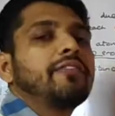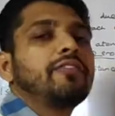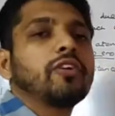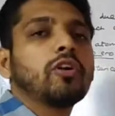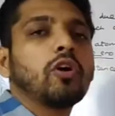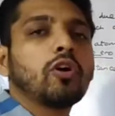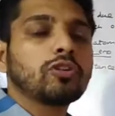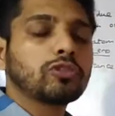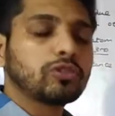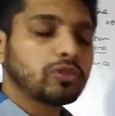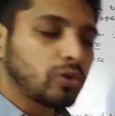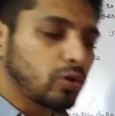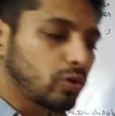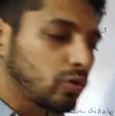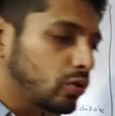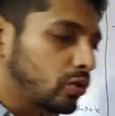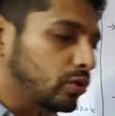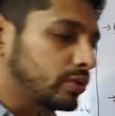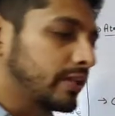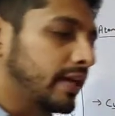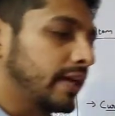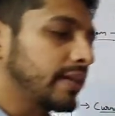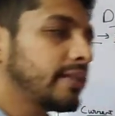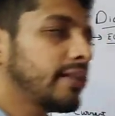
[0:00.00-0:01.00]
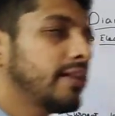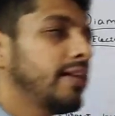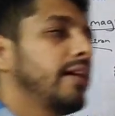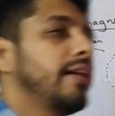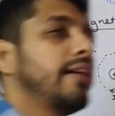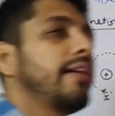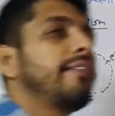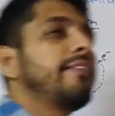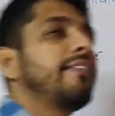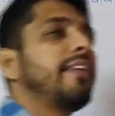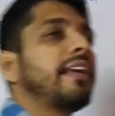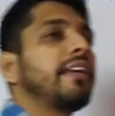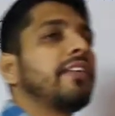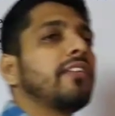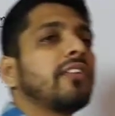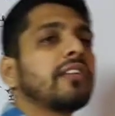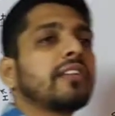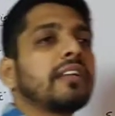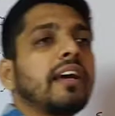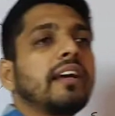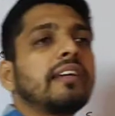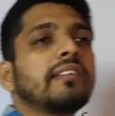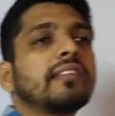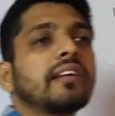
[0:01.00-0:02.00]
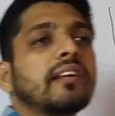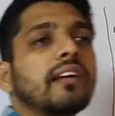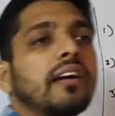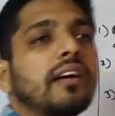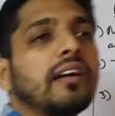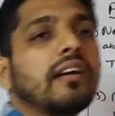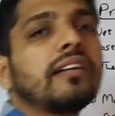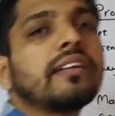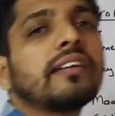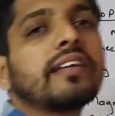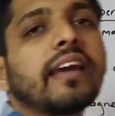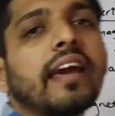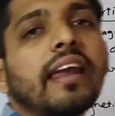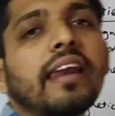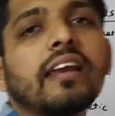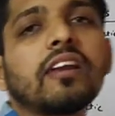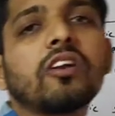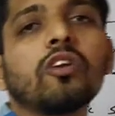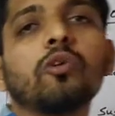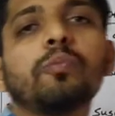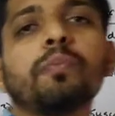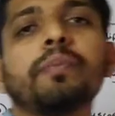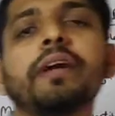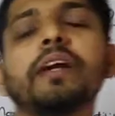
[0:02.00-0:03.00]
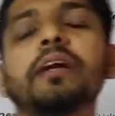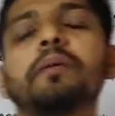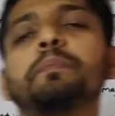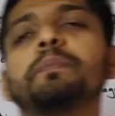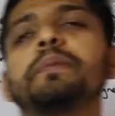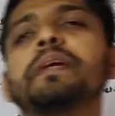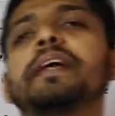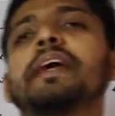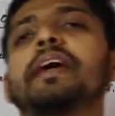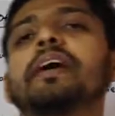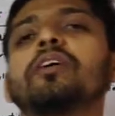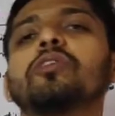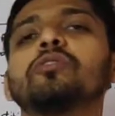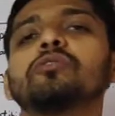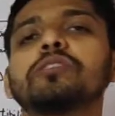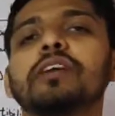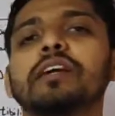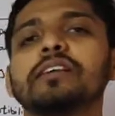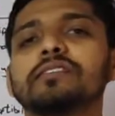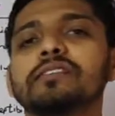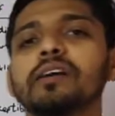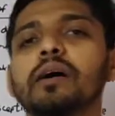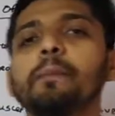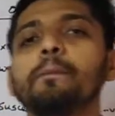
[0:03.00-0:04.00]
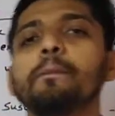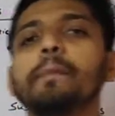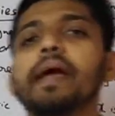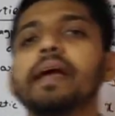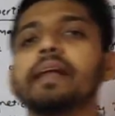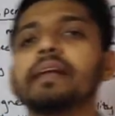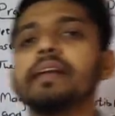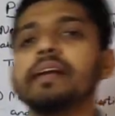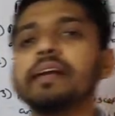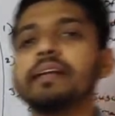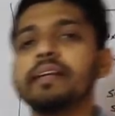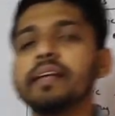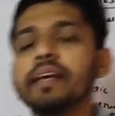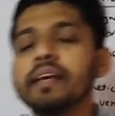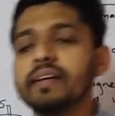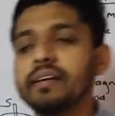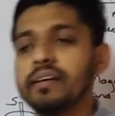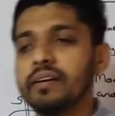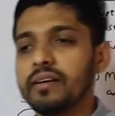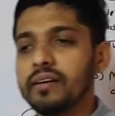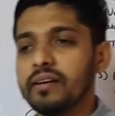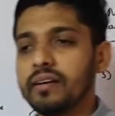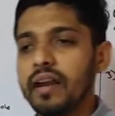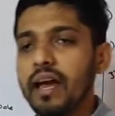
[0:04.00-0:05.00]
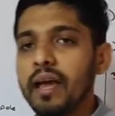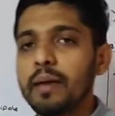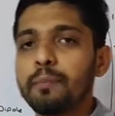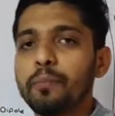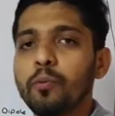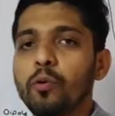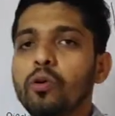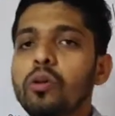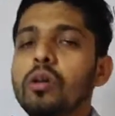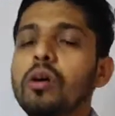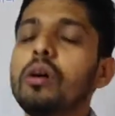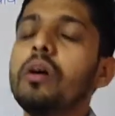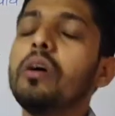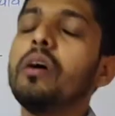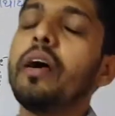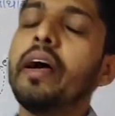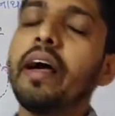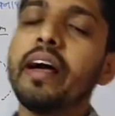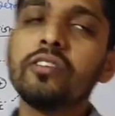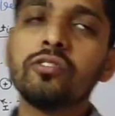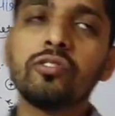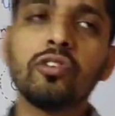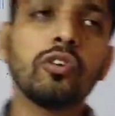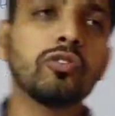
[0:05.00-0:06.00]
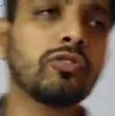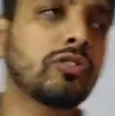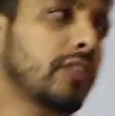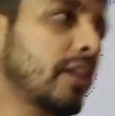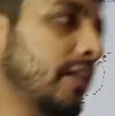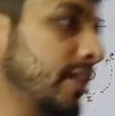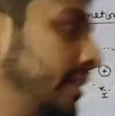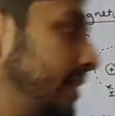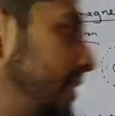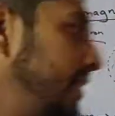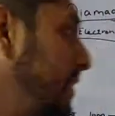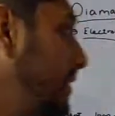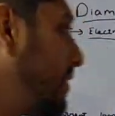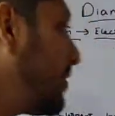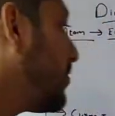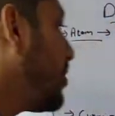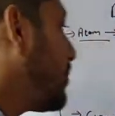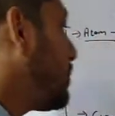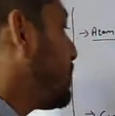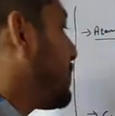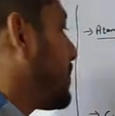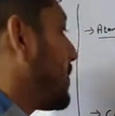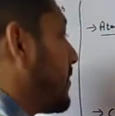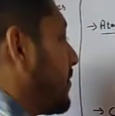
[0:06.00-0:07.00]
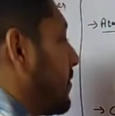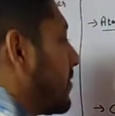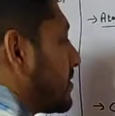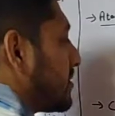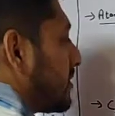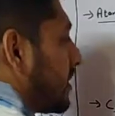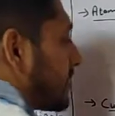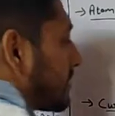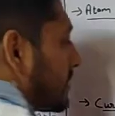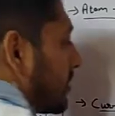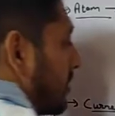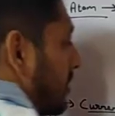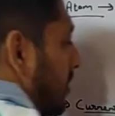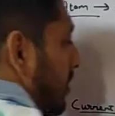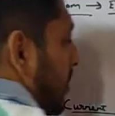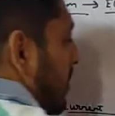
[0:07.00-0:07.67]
we also know that whenever there is a current carrying loop, it behaves as a magnetic dipole, as you have studied in our previous lecture.